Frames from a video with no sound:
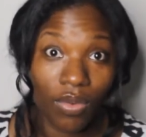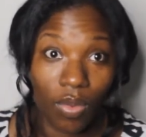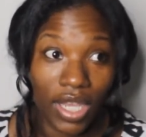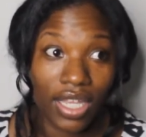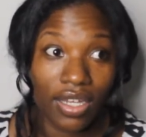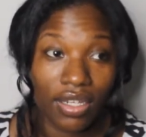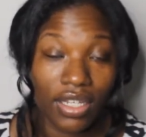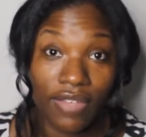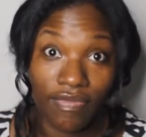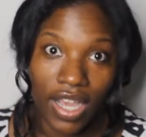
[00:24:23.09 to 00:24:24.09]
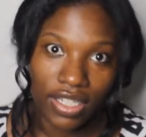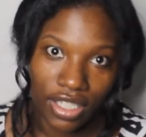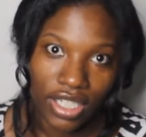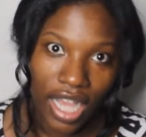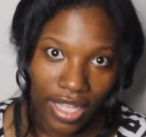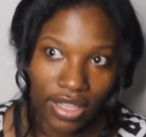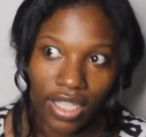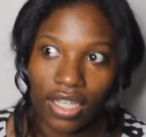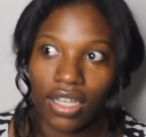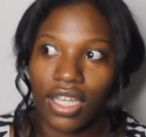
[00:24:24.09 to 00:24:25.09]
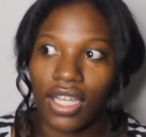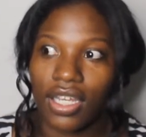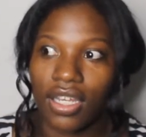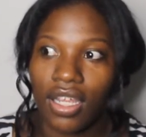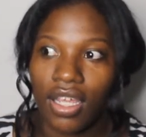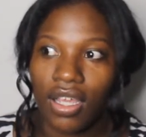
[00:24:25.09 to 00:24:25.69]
when he finally got there. And